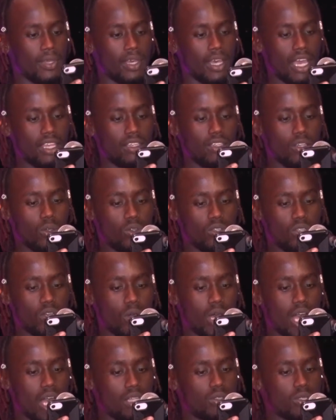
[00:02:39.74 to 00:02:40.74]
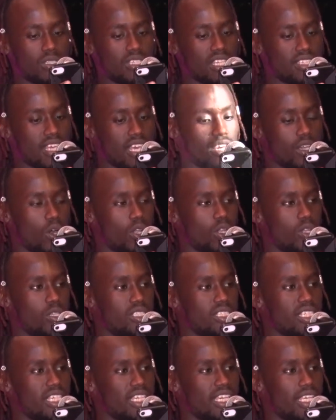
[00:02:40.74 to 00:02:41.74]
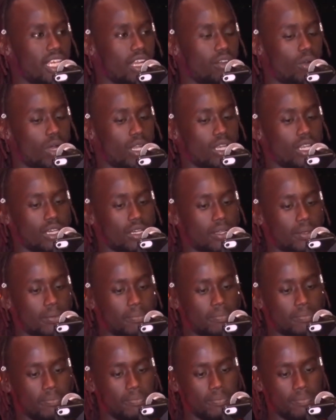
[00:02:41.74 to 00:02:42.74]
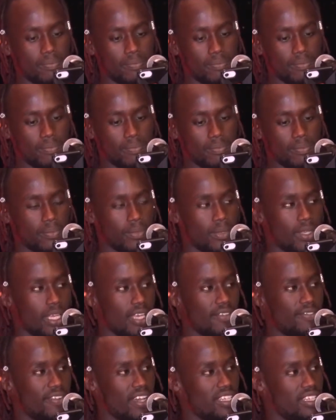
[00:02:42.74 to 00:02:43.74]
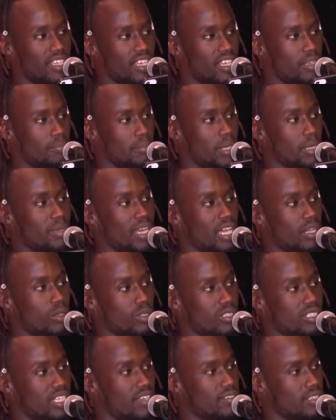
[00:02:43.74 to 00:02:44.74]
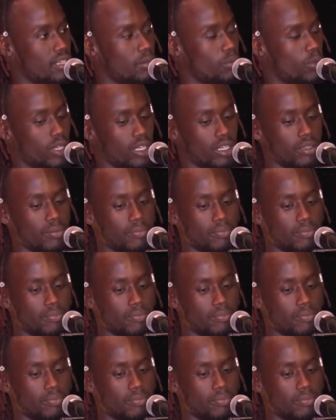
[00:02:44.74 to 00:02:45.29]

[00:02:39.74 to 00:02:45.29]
I don't know how to say psychology in Kinyarwanda. If I did, maybe I could save someone.